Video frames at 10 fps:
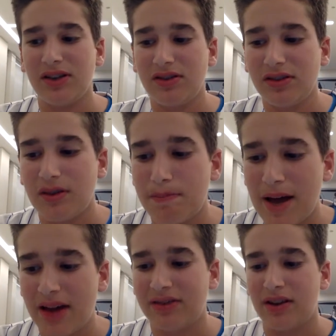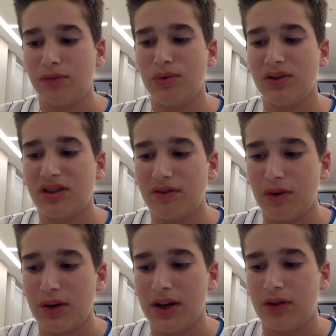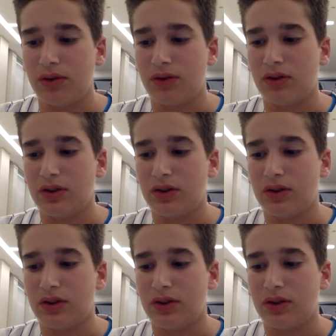CeCe Sabathia, Luis Severino,